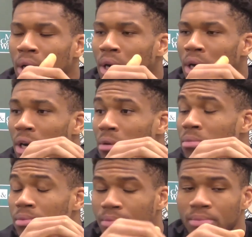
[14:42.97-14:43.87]
Um,
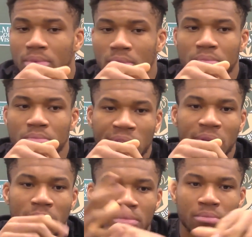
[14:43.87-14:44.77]

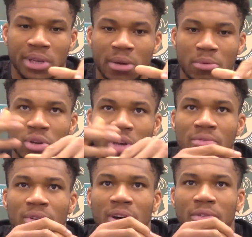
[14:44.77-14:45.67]
be, being able to
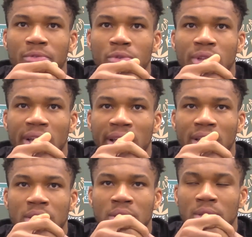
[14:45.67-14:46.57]
have a few
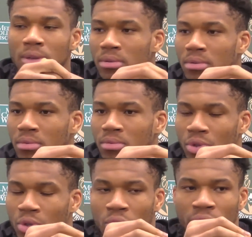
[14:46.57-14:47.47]
days
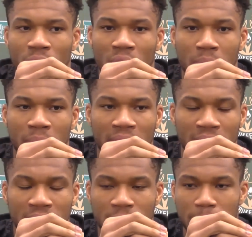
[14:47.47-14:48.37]
was good for our
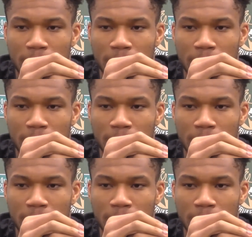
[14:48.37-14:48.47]
bodies.